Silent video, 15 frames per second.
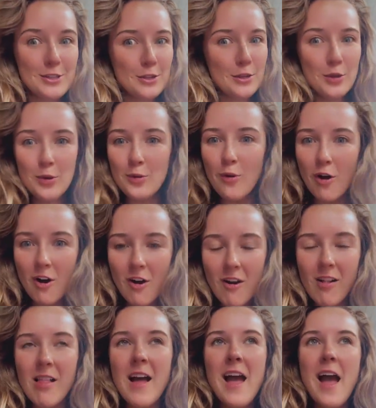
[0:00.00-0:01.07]
you
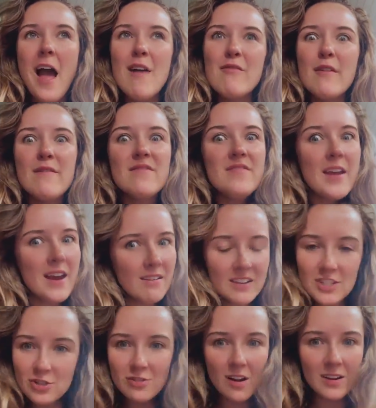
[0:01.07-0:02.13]
all have a
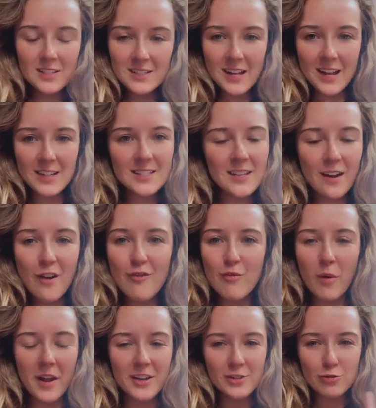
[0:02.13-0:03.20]
very strong sense of
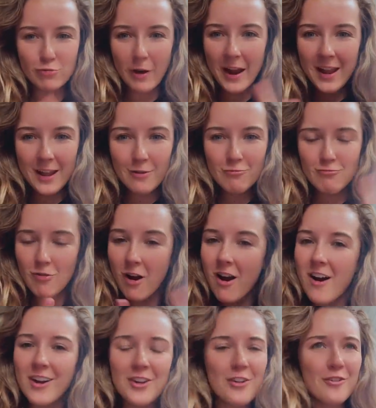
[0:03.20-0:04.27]
what is right and wrong.